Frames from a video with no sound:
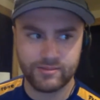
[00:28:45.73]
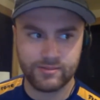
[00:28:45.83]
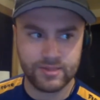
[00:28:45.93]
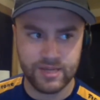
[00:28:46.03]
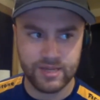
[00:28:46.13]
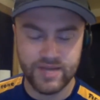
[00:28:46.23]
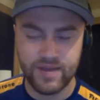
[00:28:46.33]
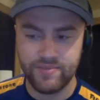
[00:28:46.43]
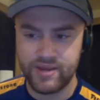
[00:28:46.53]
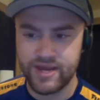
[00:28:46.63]
the same time
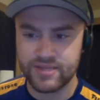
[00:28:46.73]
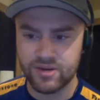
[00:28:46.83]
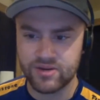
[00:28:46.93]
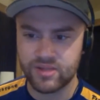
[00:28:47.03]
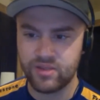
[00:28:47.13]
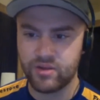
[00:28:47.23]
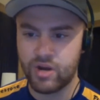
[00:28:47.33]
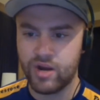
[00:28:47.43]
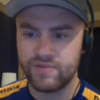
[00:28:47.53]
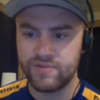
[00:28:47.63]
that NASCAR's on their
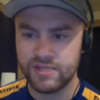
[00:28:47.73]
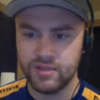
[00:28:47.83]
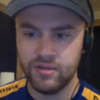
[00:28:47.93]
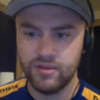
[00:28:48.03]
off season.